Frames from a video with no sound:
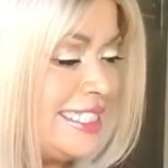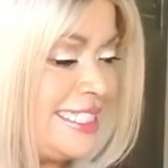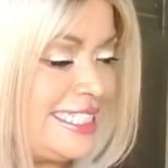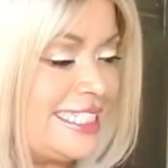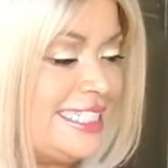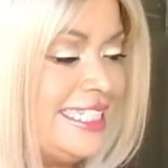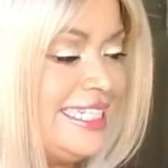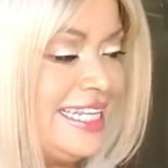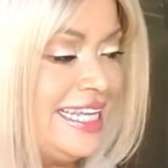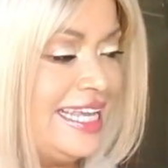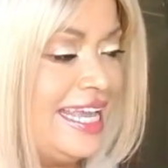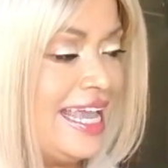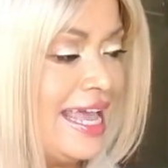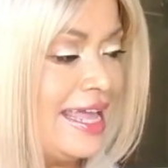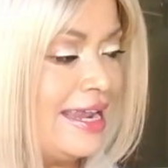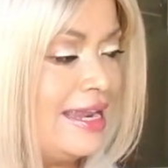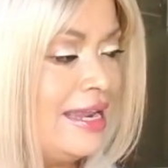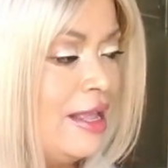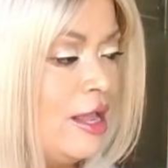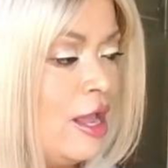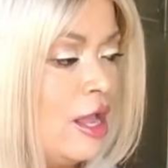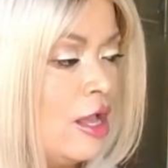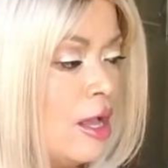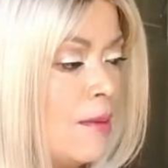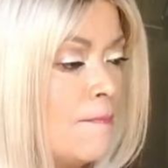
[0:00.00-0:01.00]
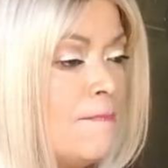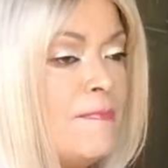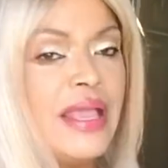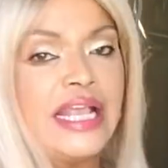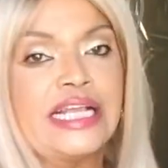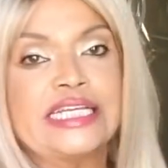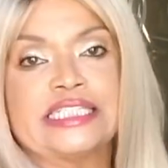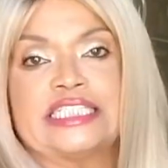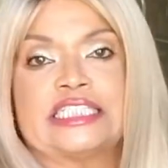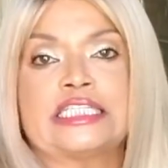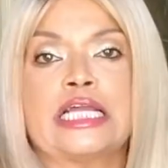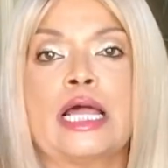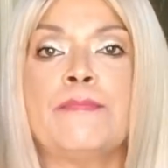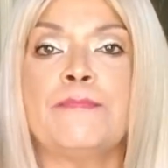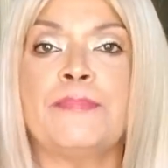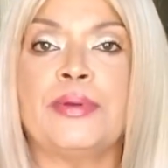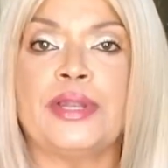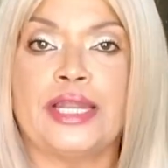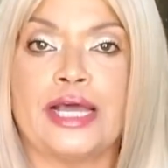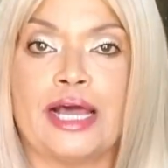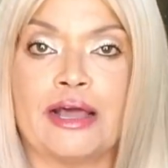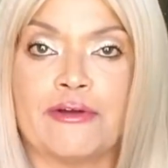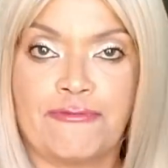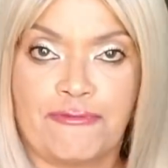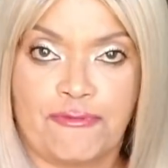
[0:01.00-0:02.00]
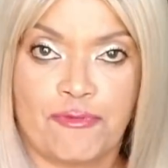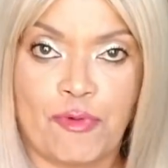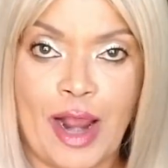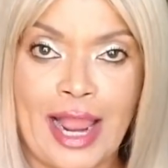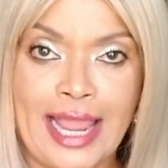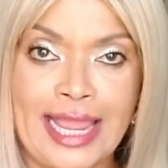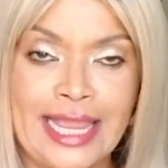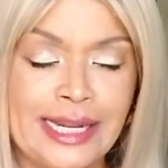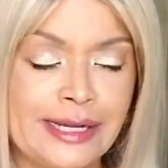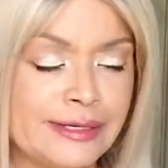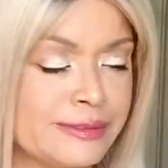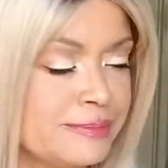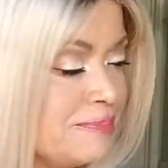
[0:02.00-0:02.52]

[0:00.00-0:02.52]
didn't get mixed up enough, right?